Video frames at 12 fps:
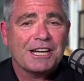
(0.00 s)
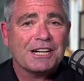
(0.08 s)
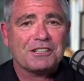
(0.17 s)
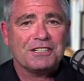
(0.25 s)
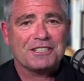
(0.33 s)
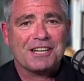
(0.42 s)

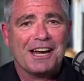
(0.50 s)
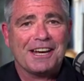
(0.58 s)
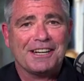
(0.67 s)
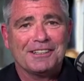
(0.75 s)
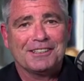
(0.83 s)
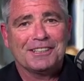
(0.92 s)
actually
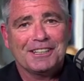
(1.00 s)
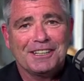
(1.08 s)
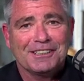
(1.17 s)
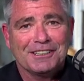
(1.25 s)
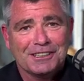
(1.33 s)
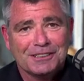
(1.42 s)
saying in the
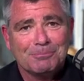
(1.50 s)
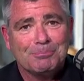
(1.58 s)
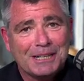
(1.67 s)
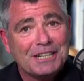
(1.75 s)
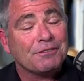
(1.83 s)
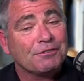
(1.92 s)
in the
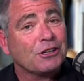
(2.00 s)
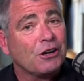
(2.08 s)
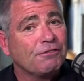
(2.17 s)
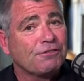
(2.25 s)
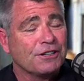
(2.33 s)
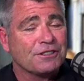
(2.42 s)
meat of the
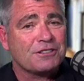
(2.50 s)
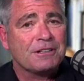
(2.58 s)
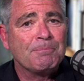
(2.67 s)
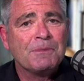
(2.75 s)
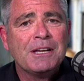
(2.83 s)
conference.